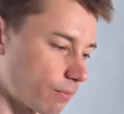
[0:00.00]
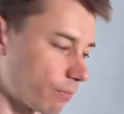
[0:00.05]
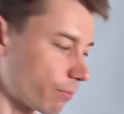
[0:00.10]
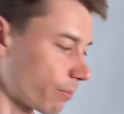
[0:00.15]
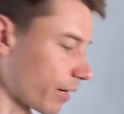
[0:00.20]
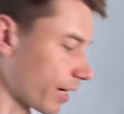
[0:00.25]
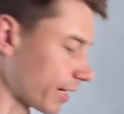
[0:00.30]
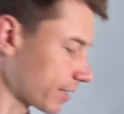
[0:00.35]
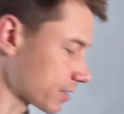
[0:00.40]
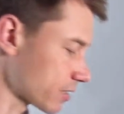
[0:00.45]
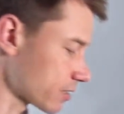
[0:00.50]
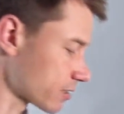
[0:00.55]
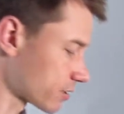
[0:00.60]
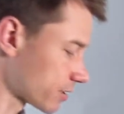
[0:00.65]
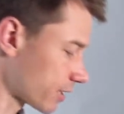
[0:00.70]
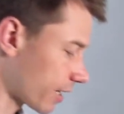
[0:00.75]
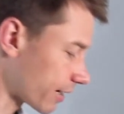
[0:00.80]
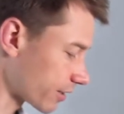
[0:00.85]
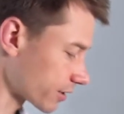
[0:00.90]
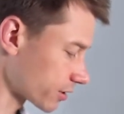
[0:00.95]
has
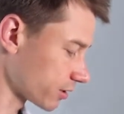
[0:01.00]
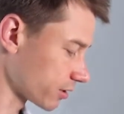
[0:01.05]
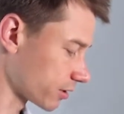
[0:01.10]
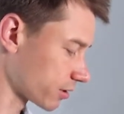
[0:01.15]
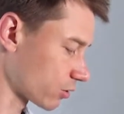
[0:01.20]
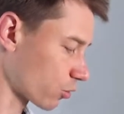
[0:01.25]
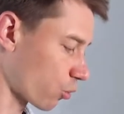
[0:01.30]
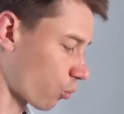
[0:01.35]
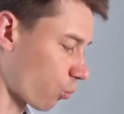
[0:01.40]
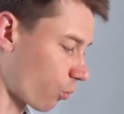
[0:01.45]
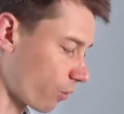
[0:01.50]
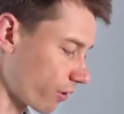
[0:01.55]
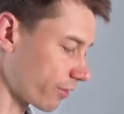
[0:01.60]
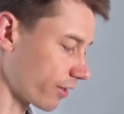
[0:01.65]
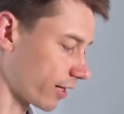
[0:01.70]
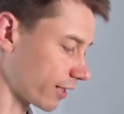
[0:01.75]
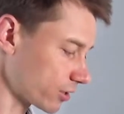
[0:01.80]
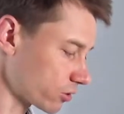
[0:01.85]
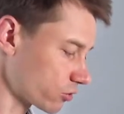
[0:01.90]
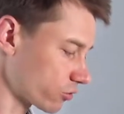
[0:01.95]
started with
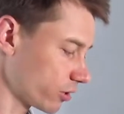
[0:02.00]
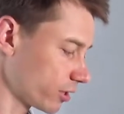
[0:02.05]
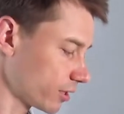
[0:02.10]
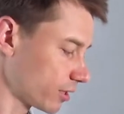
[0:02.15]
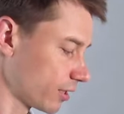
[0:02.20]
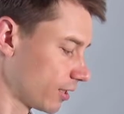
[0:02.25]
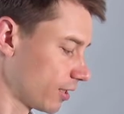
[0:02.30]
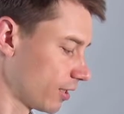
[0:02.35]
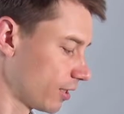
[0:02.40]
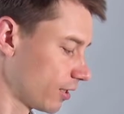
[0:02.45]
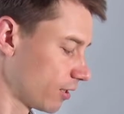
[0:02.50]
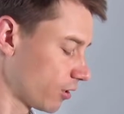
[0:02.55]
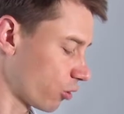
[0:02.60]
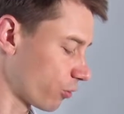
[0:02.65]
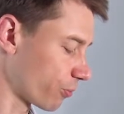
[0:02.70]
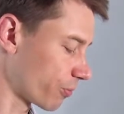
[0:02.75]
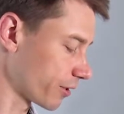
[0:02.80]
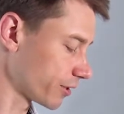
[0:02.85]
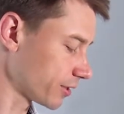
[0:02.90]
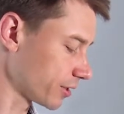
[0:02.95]
Android
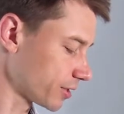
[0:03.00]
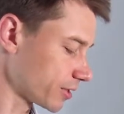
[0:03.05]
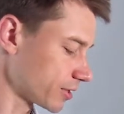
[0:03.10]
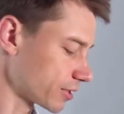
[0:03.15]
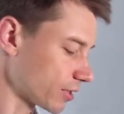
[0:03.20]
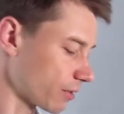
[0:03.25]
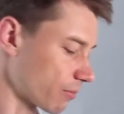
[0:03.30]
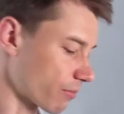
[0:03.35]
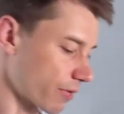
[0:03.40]
operating system.